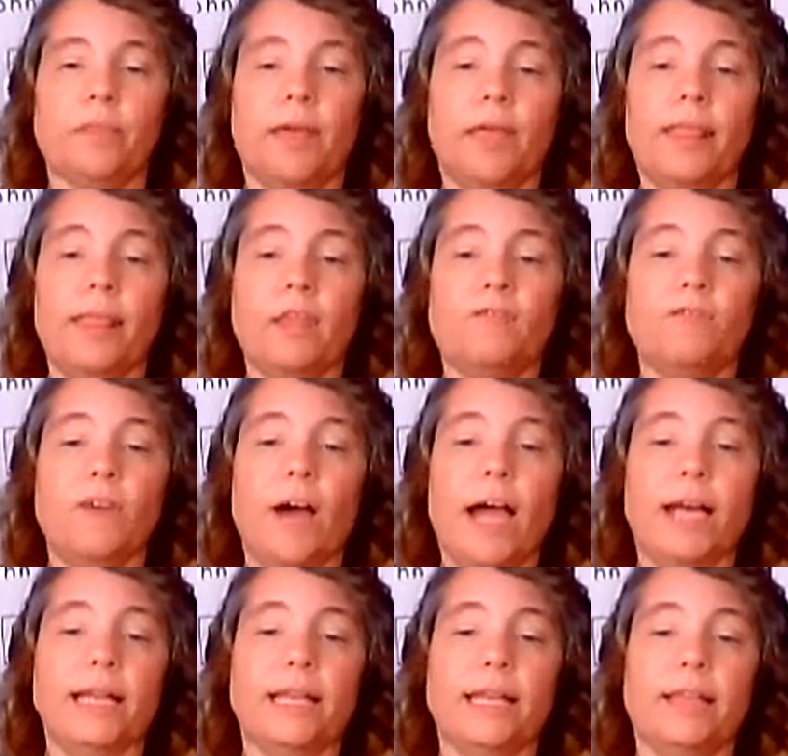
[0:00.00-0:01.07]
And then
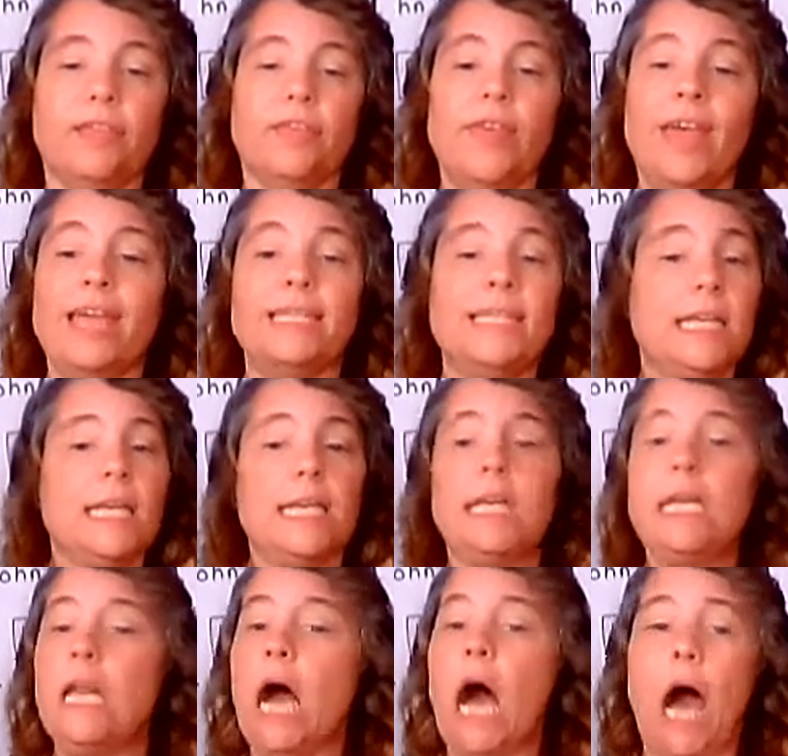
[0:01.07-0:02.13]
finally, they did
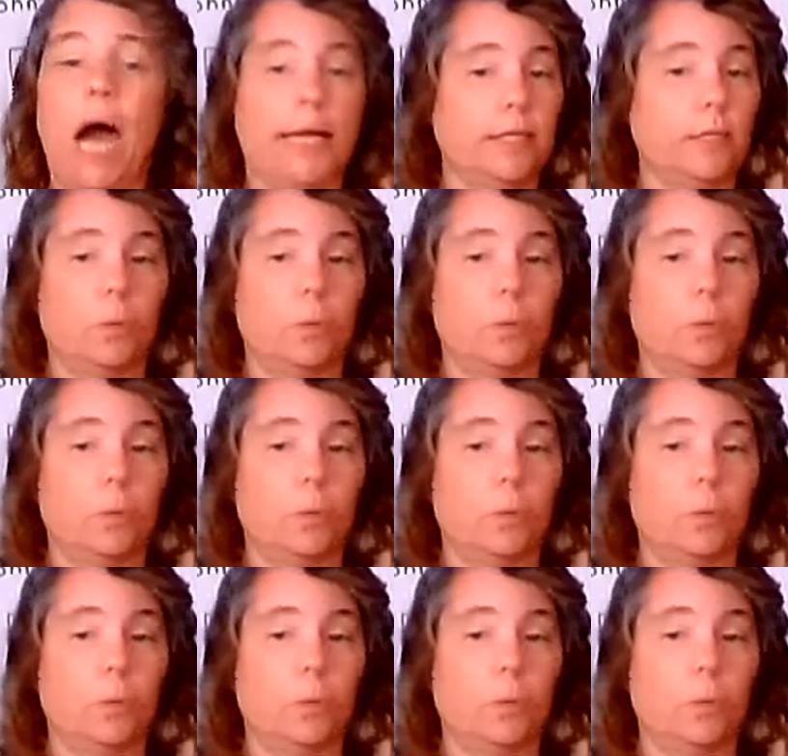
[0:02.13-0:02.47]
not